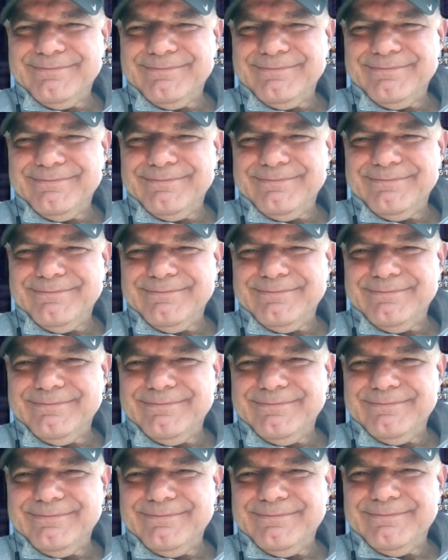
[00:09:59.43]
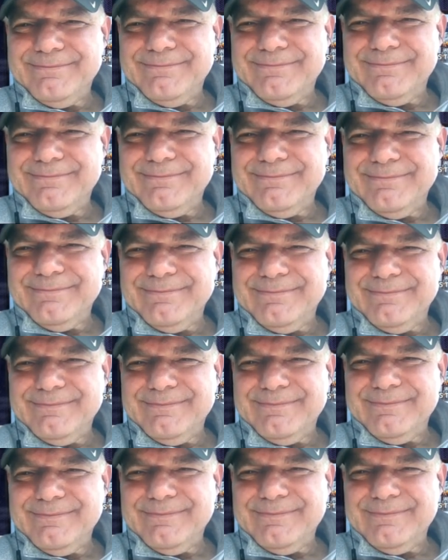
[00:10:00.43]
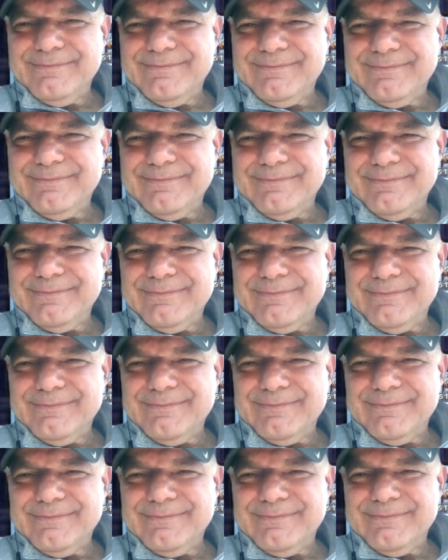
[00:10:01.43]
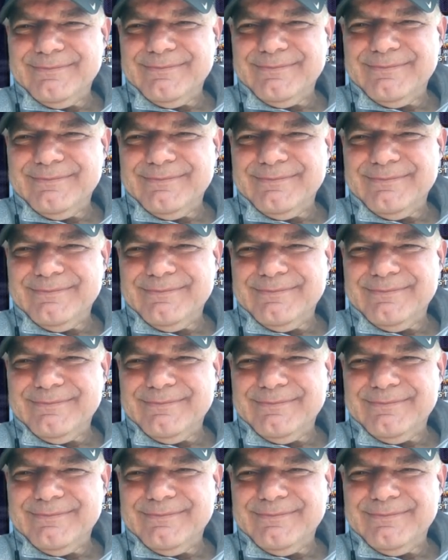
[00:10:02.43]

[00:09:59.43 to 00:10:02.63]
(silent)